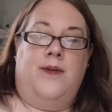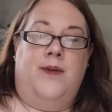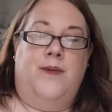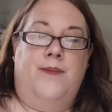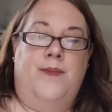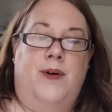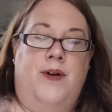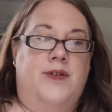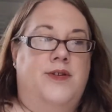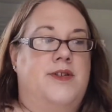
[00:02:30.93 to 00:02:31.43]

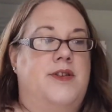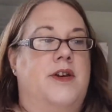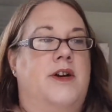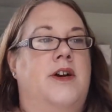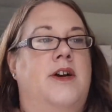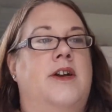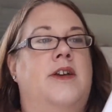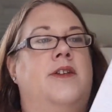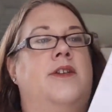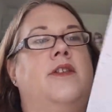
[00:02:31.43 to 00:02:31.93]
But
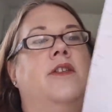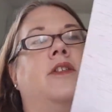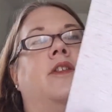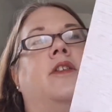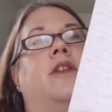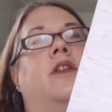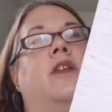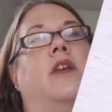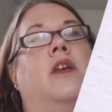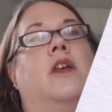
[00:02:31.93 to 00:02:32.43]
I
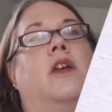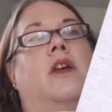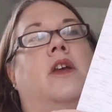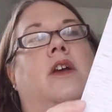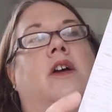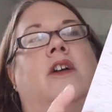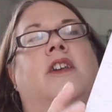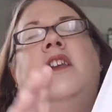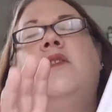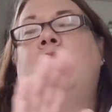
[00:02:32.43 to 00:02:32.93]

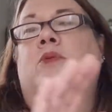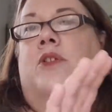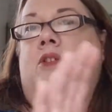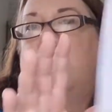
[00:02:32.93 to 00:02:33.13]
didn't want